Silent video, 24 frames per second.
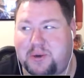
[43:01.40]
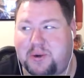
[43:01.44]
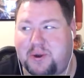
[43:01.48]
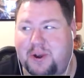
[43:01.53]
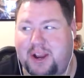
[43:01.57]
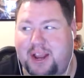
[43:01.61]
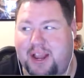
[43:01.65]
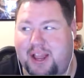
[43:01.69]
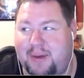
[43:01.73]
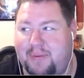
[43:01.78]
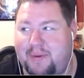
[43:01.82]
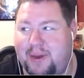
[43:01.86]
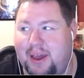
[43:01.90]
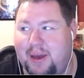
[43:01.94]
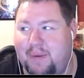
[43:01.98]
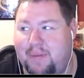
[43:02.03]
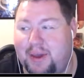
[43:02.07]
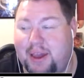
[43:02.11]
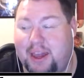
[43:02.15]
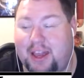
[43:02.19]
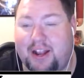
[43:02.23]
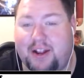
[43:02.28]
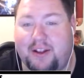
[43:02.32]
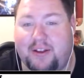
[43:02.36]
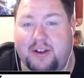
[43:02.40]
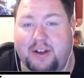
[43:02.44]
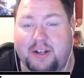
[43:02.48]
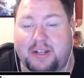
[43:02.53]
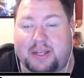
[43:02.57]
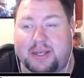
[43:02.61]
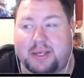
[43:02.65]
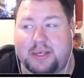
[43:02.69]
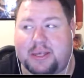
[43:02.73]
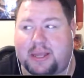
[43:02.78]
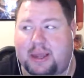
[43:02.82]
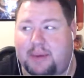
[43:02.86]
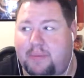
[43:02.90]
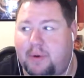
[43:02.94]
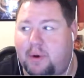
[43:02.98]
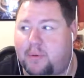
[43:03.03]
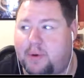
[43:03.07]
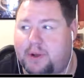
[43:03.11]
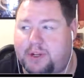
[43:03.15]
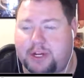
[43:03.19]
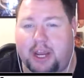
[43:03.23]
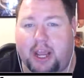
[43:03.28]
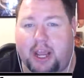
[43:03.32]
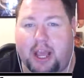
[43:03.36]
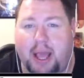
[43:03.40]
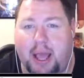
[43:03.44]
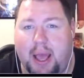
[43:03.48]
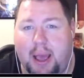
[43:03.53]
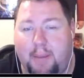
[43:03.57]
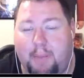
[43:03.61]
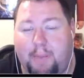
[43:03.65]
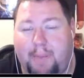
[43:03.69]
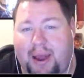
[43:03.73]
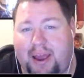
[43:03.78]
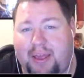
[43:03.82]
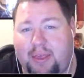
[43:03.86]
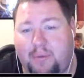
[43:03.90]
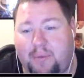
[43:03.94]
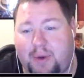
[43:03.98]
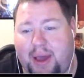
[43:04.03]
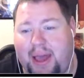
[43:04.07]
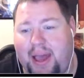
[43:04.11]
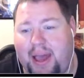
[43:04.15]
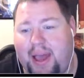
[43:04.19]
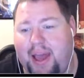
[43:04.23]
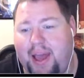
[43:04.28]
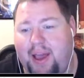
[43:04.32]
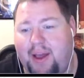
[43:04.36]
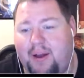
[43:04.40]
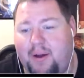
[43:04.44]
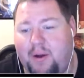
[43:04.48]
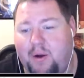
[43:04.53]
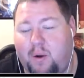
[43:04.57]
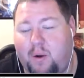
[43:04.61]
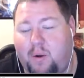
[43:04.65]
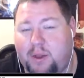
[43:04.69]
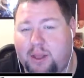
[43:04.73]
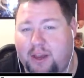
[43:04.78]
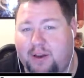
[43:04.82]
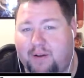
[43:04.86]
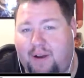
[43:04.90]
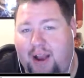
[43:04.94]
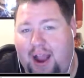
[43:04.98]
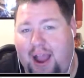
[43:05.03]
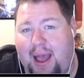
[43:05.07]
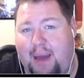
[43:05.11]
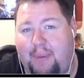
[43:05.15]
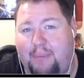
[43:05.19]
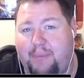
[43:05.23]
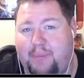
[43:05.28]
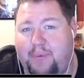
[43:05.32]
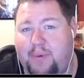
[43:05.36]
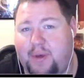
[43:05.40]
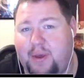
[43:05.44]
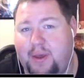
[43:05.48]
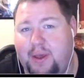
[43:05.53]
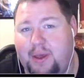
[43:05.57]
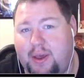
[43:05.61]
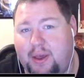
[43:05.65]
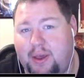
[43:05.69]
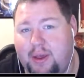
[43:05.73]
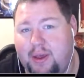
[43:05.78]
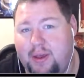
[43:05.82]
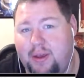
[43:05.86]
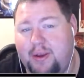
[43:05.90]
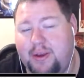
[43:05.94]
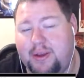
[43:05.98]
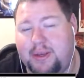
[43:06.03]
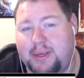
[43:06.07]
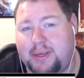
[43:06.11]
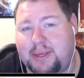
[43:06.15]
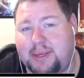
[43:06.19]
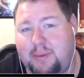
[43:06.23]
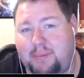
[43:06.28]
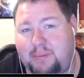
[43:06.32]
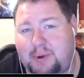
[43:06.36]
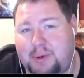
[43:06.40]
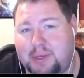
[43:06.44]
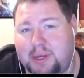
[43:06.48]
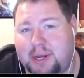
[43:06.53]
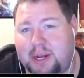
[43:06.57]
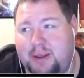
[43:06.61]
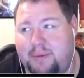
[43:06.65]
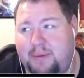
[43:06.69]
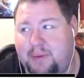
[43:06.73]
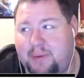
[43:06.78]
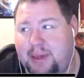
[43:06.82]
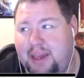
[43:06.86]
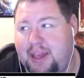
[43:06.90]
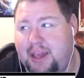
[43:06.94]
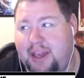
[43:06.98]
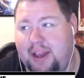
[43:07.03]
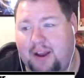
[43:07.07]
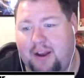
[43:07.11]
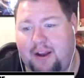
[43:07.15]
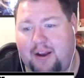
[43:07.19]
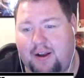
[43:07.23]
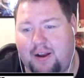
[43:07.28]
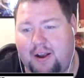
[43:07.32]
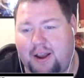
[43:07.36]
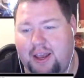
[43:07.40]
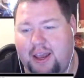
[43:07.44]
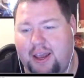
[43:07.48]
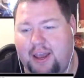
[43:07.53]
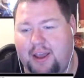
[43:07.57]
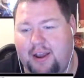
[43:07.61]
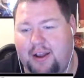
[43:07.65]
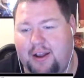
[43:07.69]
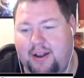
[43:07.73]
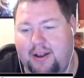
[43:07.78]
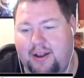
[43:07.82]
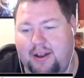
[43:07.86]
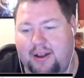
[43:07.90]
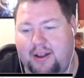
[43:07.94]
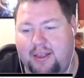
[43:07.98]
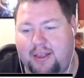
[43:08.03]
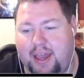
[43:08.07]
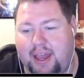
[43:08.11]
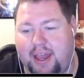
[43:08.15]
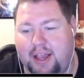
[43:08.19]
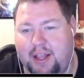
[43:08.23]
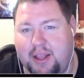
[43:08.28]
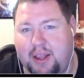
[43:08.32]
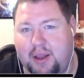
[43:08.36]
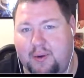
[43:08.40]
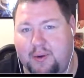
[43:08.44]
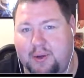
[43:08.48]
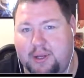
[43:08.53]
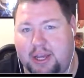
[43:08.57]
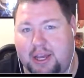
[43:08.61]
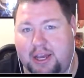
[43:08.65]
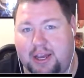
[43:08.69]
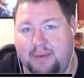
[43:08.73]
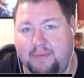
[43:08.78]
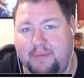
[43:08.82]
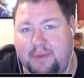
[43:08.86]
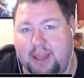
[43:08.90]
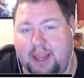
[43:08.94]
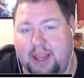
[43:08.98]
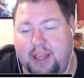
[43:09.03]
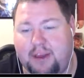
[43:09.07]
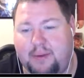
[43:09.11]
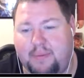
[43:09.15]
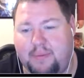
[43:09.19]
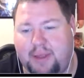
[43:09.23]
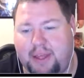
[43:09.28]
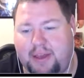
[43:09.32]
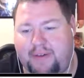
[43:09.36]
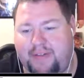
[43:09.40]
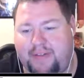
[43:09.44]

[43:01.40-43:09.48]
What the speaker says: coming up in December, which, by the way, holy crap, December's going to be here in like no time. Can you believe that?